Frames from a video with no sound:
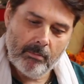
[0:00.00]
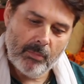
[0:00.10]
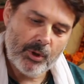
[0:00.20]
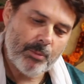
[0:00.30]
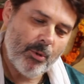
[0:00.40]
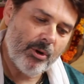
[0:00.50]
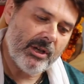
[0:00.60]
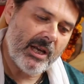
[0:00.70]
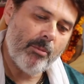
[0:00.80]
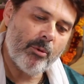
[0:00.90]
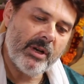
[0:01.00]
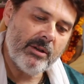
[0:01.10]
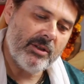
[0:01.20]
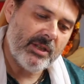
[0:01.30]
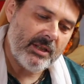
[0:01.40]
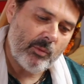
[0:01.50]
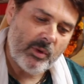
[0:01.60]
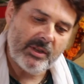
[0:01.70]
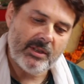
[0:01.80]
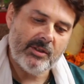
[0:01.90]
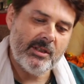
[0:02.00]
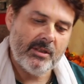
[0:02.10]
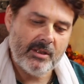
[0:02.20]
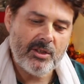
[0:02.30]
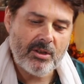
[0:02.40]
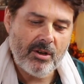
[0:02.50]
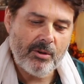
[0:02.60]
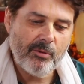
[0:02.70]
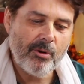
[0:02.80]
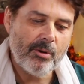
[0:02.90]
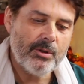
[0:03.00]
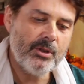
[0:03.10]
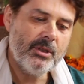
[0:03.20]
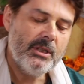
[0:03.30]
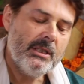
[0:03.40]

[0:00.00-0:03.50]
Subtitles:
much more elaborated than what they did in ISKCON, of course.